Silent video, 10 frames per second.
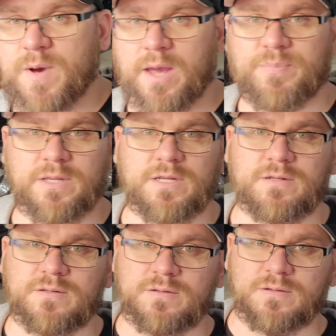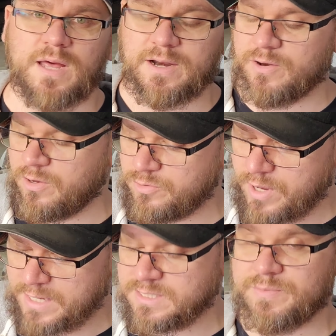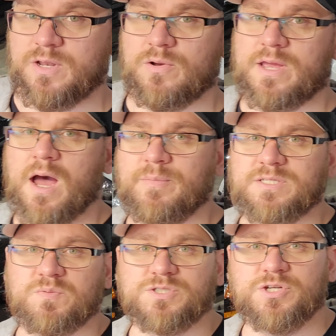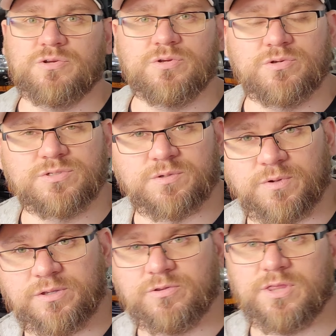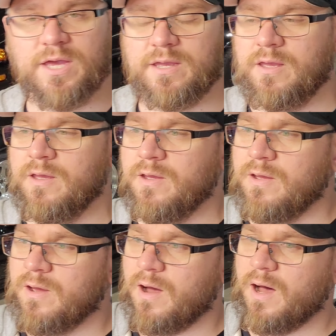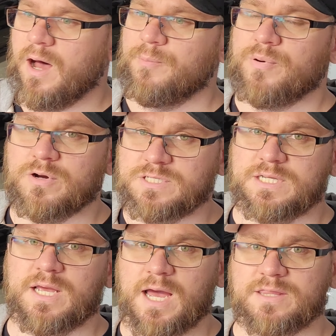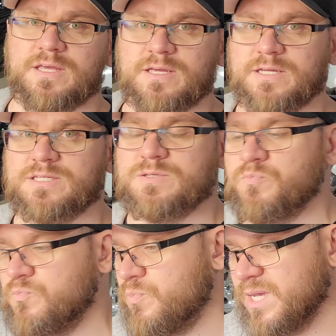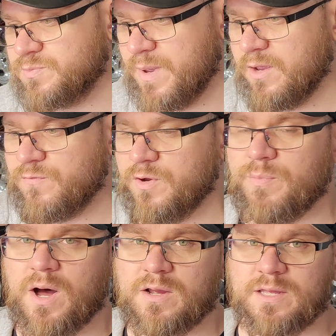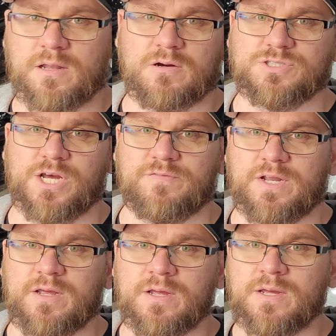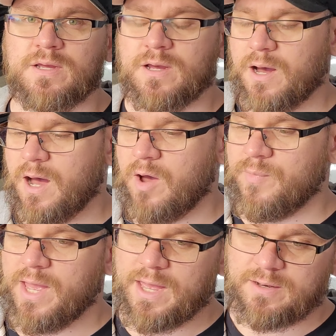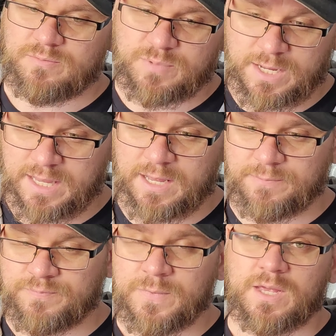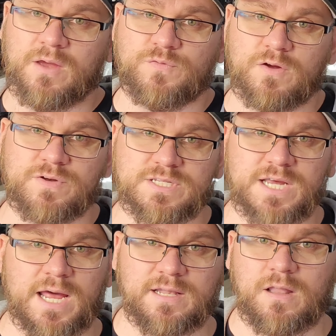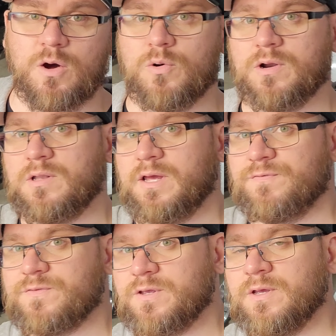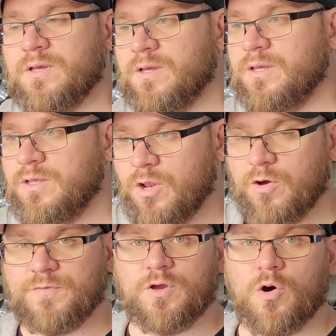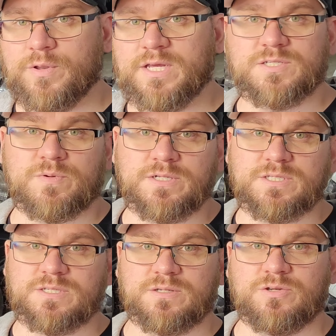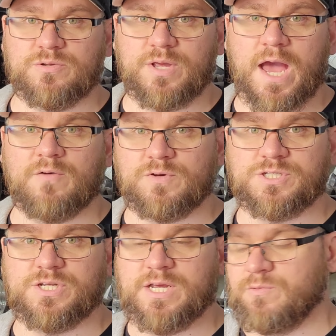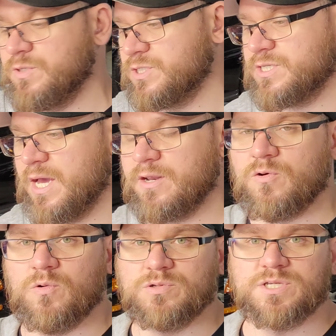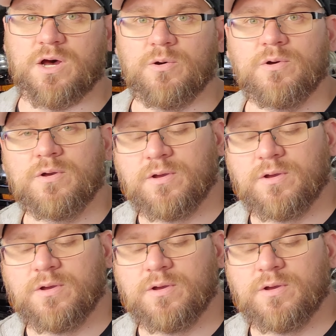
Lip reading: my opinion. I don't know, you guys let me know in the comments what you use and what you think. Personally, I think it's best bang for your buck and longevity. And again, if you ever decide to lower or lift, you know, if you go with these ones, you have what you need, which is kind of cool. So